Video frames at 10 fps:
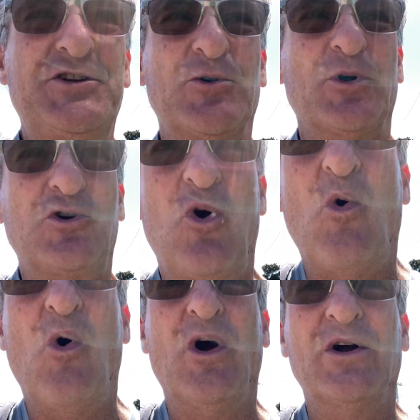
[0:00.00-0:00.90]
to
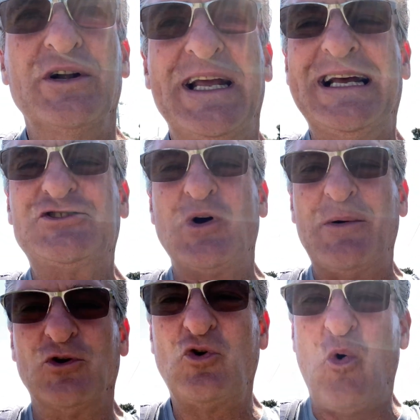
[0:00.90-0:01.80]
record. And so I
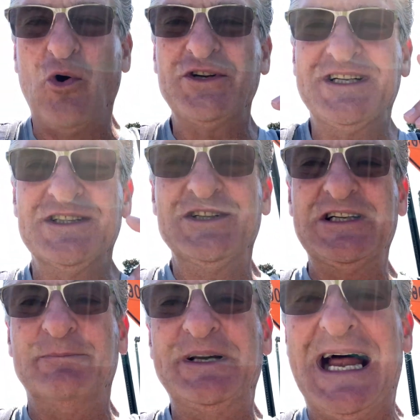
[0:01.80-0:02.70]
recorded a
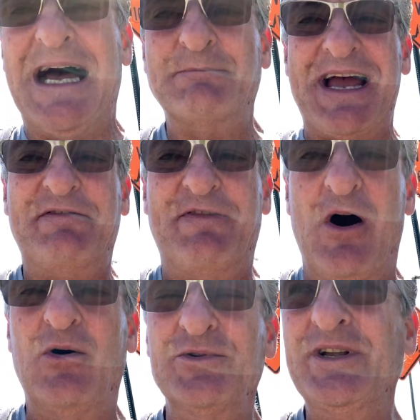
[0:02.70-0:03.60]
little bit on my
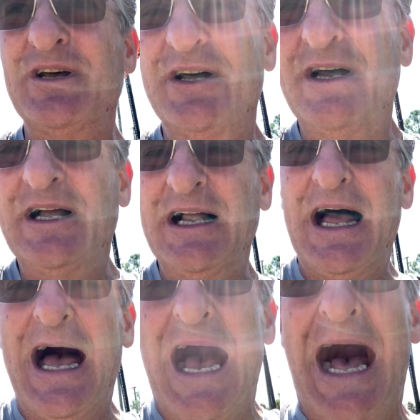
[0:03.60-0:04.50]
phone.
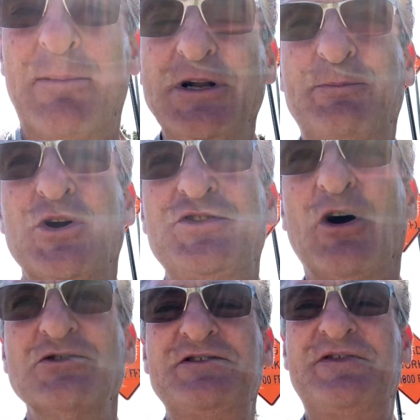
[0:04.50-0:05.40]
I'm going to put
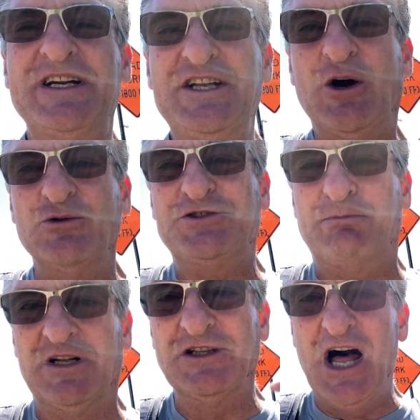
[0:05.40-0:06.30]
those videos
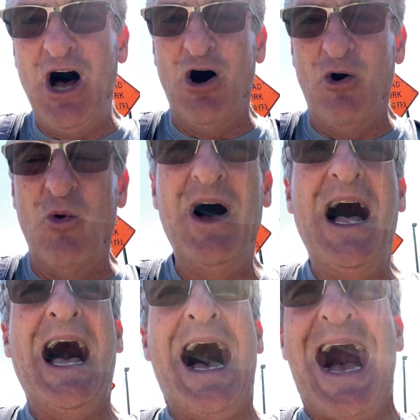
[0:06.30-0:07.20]
below.
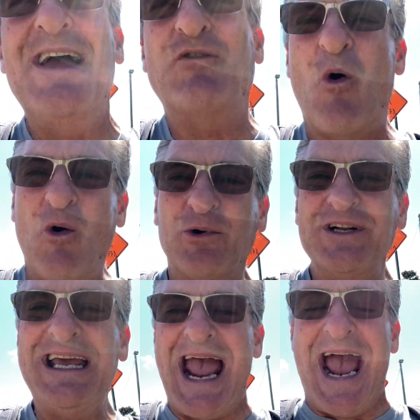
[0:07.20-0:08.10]
I've
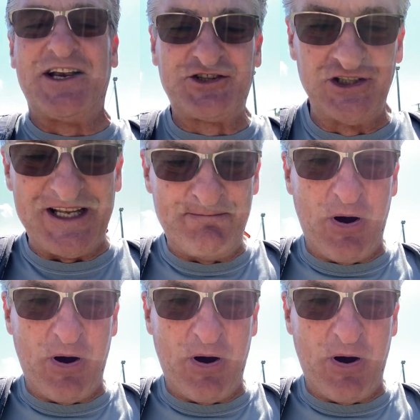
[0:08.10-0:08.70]
already actually